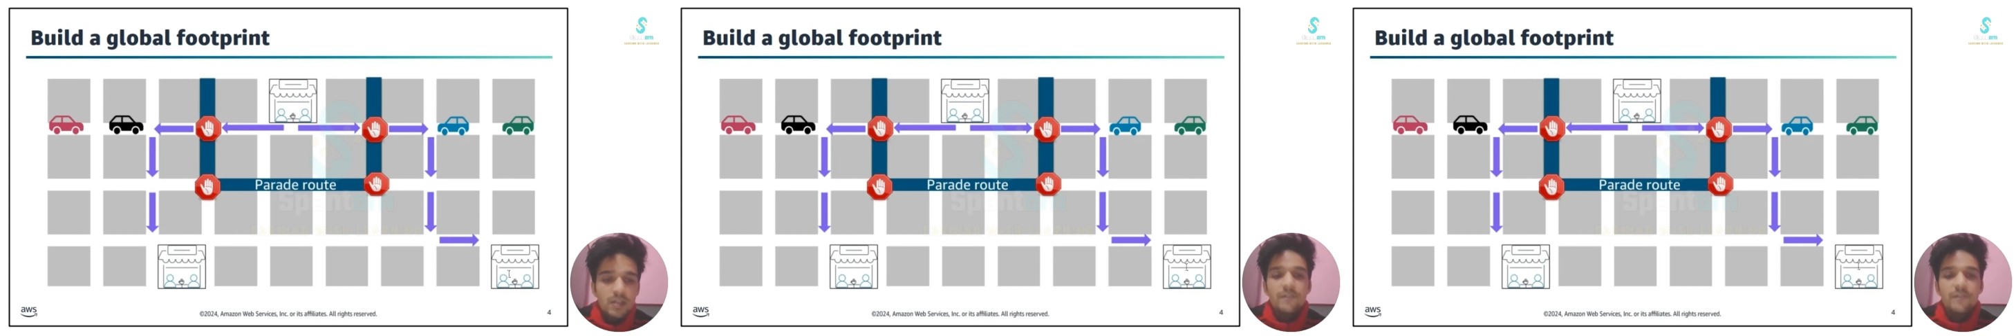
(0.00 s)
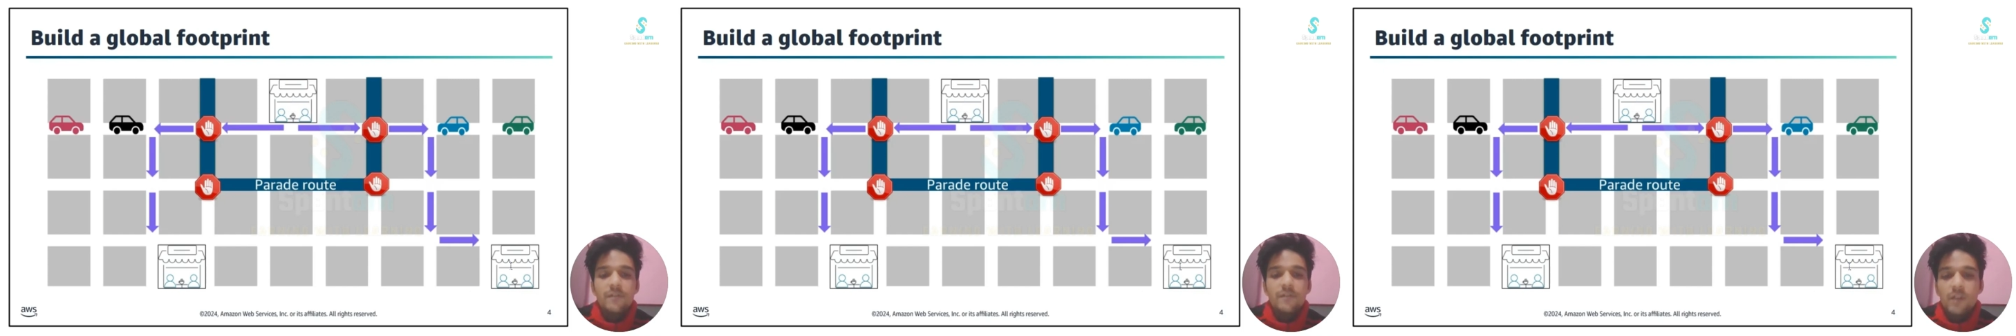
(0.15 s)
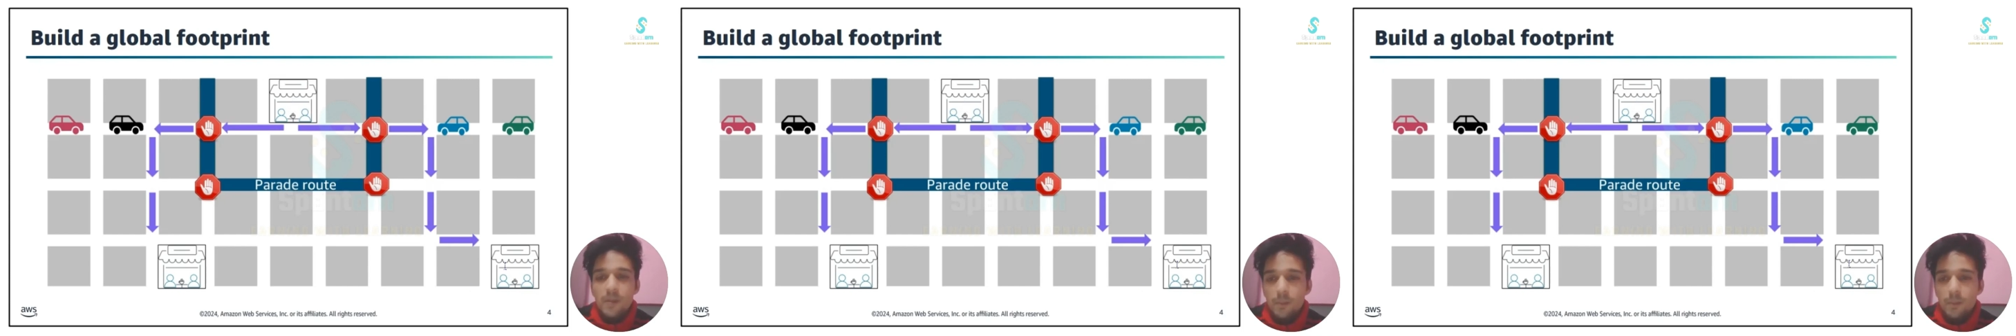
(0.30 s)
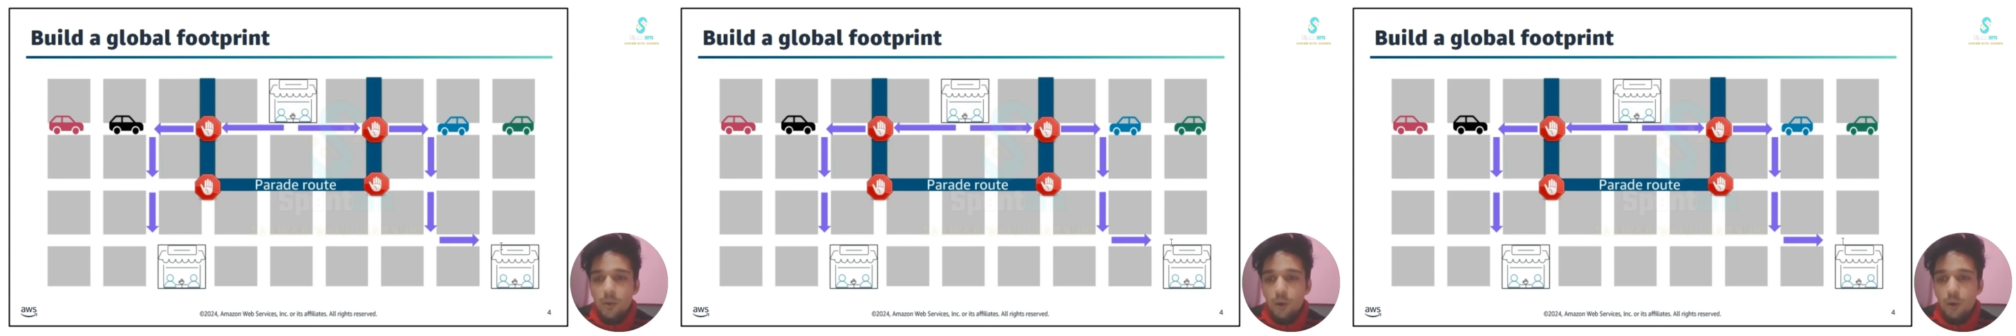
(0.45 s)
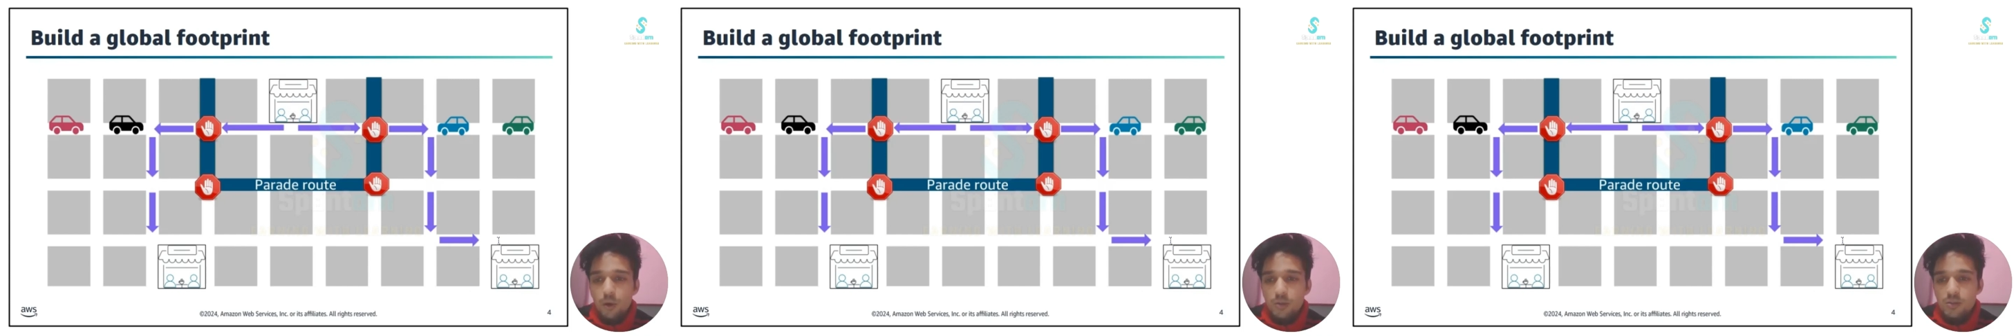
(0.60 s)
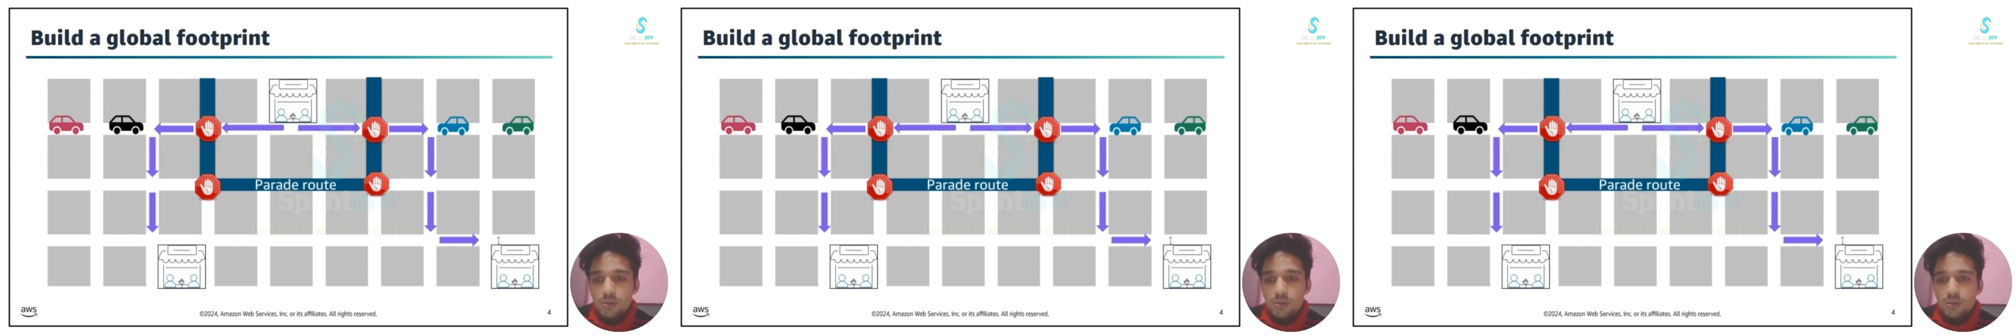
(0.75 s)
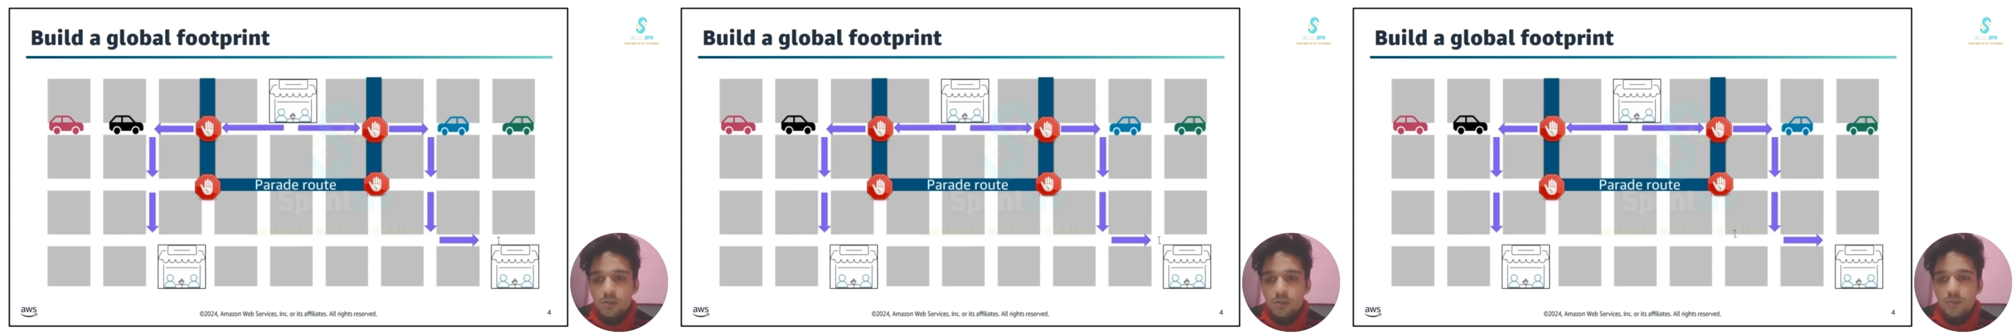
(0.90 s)
the different
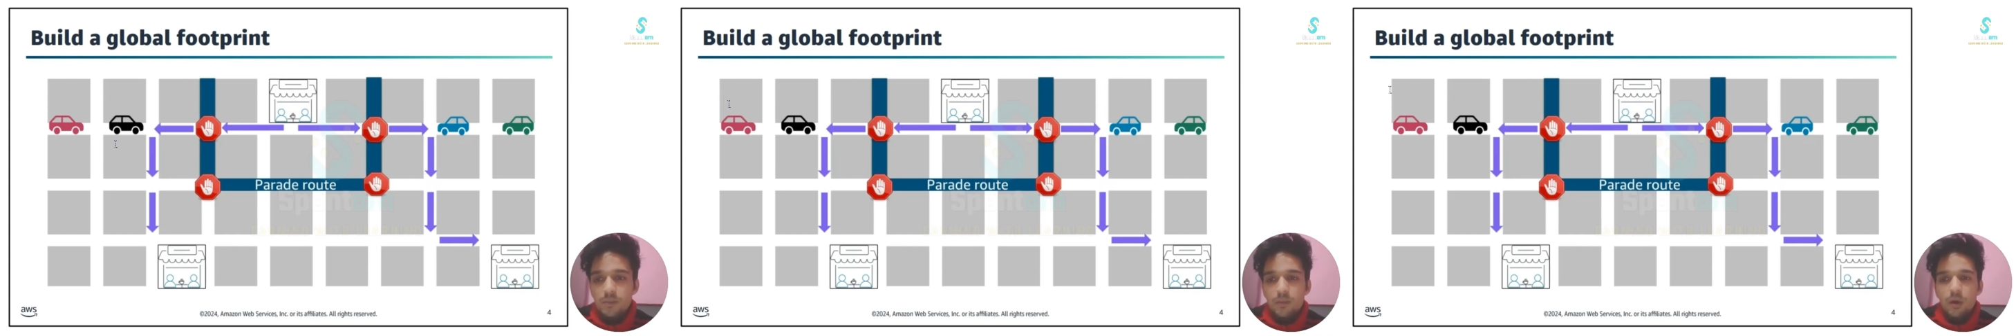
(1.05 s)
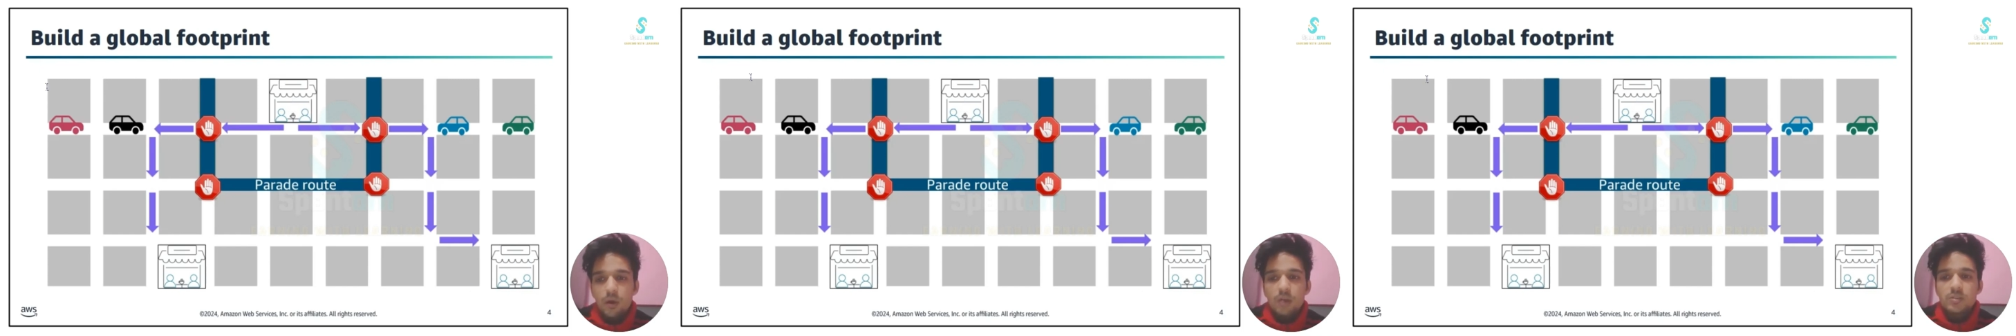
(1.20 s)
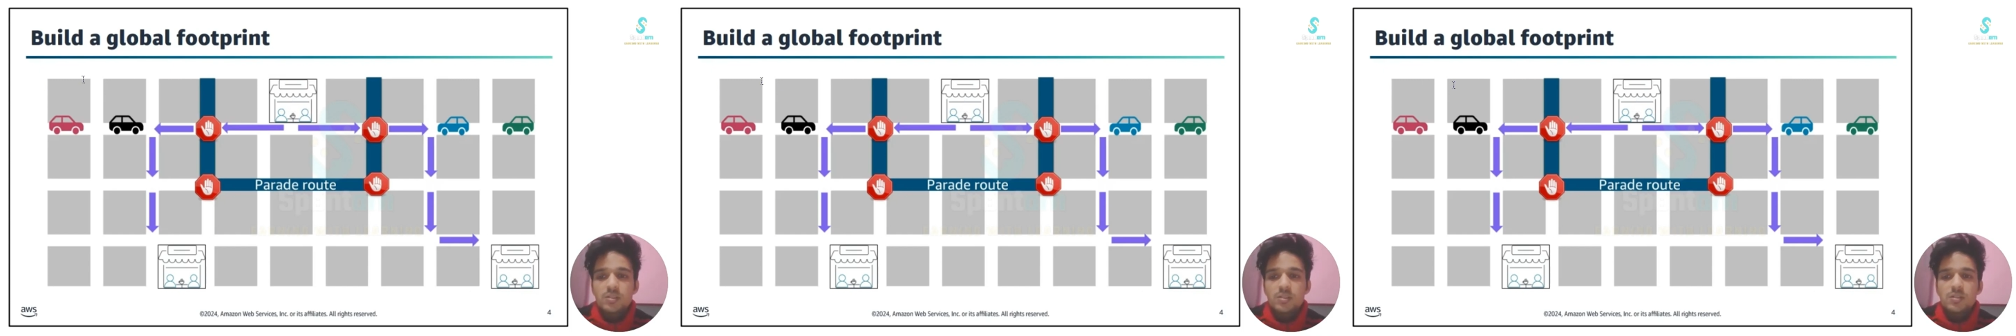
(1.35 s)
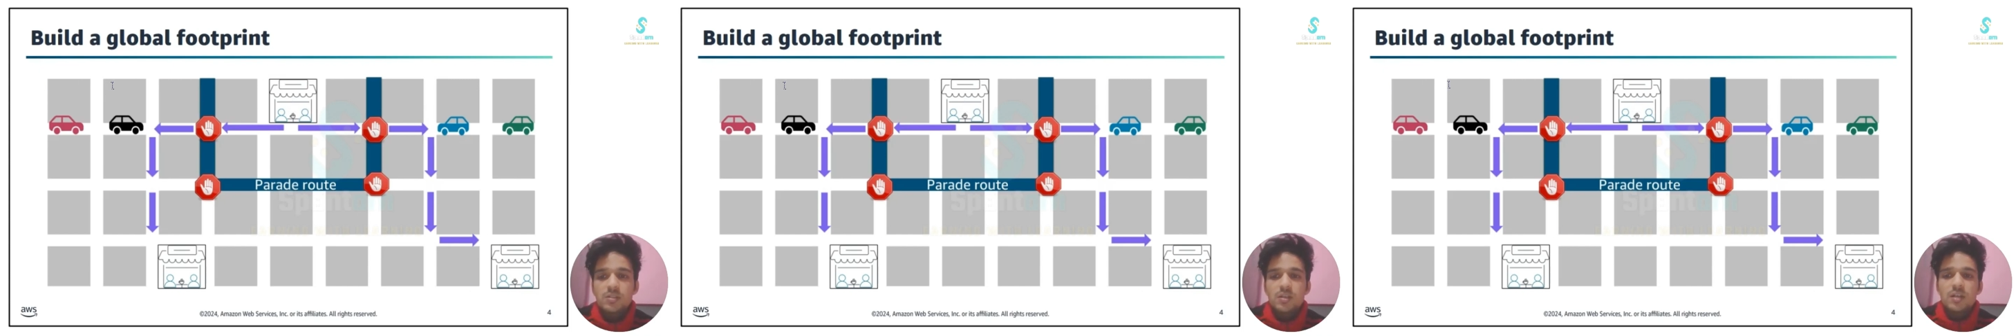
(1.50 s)
blocks